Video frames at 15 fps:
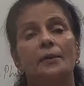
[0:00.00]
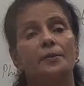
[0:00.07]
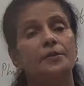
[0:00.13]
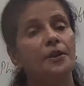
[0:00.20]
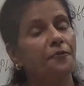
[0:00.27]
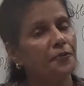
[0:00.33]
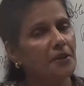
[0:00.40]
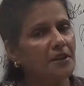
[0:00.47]

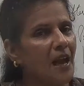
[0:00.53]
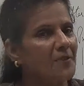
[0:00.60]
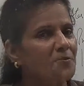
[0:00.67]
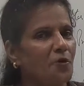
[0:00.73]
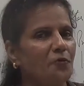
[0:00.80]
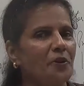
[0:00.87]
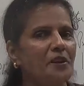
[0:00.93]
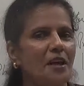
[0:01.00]
different types
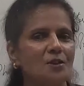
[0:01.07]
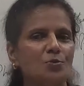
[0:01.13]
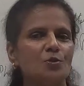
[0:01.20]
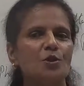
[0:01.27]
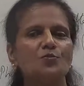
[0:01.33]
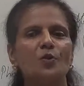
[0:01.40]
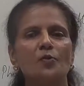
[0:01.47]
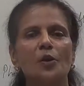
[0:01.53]
of
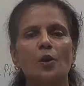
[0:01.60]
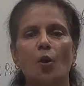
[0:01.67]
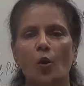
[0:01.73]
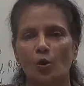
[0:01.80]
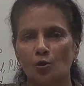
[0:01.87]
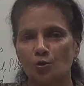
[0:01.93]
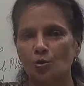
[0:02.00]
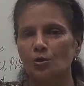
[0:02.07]
industries, we will
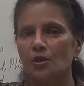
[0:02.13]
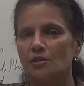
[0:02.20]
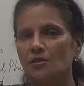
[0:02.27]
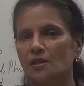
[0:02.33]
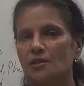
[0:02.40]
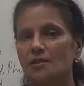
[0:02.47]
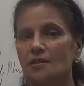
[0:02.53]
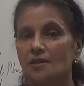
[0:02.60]
also
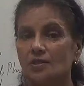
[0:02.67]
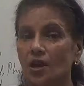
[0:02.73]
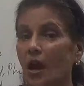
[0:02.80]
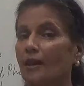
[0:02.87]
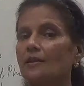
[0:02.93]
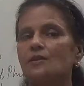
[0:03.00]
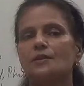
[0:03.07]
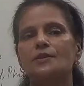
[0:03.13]
discuss the
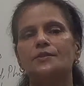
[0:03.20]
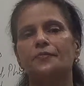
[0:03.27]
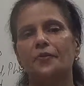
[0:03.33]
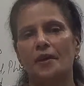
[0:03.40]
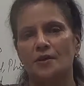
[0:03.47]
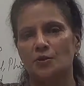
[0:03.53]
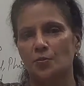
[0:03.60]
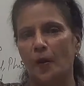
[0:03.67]
challenges
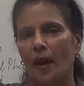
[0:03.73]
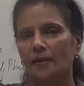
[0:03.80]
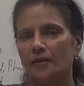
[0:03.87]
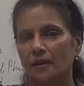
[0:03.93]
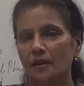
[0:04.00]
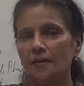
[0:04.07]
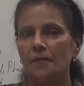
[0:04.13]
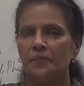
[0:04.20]
faced by
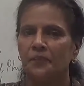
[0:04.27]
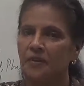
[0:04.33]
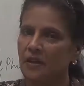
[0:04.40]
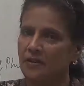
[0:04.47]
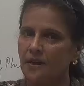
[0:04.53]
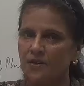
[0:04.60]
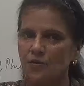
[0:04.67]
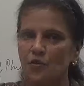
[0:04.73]
the
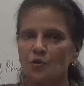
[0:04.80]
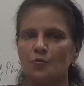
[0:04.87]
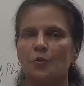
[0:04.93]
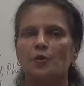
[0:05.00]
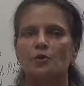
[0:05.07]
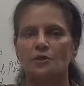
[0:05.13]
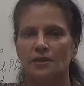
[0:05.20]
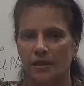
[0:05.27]
industries,
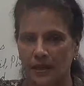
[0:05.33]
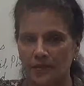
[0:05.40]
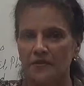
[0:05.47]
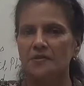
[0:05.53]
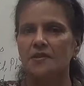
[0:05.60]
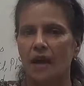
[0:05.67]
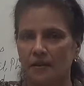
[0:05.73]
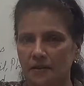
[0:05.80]
because secondary
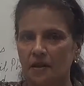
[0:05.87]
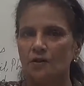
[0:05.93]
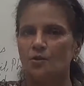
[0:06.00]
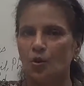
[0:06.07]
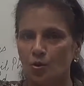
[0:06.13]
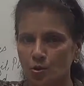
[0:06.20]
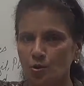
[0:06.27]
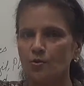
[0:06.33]
sector is
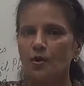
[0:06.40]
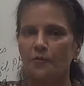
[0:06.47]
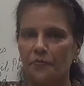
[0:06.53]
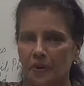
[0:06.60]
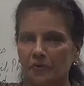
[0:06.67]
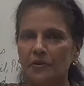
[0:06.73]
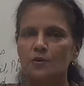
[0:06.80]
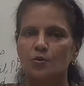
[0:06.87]
also
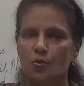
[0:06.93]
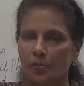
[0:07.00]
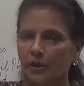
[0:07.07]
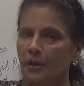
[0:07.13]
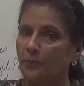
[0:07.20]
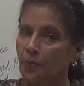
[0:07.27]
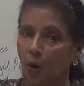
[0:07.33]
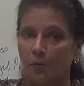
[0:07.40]
suffering with so
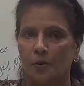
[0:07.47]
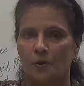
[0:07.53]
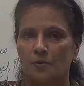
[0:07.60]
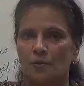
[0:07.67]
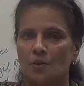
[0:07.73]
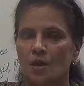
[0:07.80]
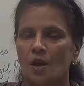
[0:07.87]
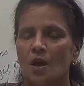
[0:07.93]
many
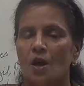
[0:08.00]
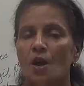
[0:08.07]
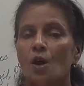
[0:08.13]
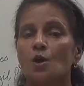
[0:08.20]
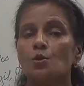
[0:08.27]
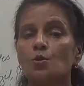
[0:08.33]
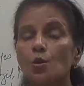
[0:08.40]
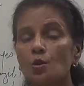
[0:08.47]
problems.
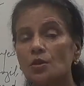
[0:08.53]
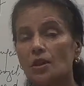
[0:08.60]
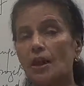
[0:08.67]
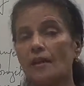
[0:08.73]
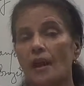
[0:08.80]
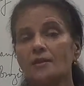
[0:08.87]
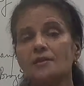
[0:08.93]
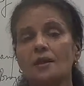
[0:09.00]
So there
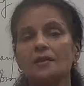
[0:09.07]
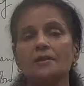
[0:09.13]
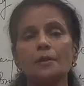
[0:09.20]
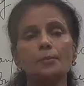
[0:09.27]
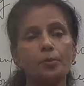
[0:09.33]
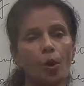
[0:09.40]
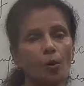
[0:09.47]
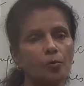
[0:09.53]
are certain
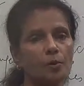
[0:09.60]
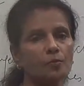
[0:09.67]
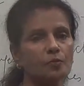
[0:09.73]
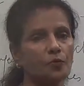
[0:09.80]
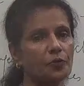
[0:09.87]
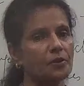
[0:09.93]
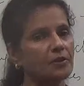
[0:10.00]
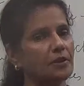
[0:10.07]
problems
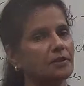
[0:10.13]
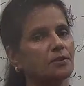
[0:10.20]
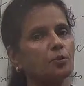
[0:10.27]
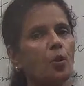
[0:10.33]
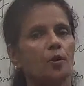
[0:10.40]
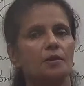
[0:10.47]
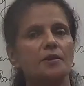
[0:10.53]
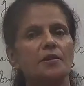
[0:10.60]
of the
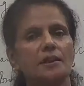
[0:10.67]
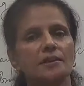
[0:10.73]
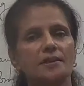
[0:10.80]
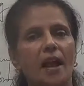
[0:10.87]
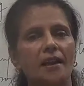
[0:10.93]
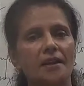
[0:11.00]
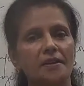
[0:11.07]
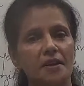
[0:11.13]
cotton
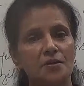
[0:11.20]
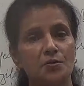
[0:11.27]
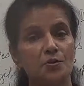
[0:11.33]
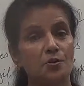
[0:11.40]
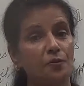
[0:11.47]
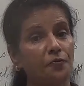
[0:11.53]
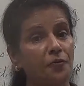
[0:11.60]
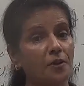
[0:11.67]
textile industry.
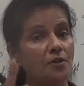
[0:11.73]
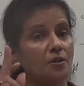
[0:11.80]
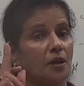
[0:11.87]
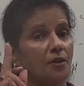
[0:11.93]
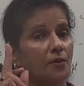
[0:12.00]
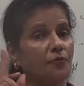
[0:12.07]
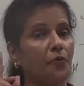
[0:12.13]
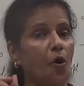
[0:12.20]
So first and
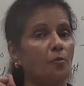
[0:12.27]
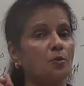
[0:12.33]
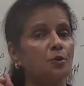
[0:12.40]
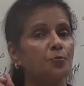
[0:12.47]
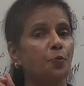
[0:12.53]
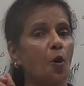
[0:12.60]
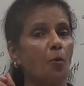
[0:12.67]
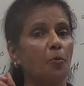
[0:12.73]
the
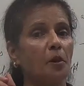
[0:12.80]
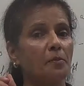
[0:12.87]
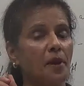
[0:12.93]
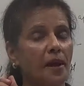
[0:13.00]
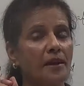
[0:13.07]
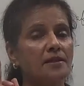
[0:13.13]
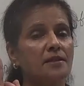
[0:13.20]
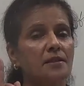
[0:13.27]
foremost problem
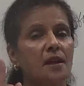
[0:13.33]
is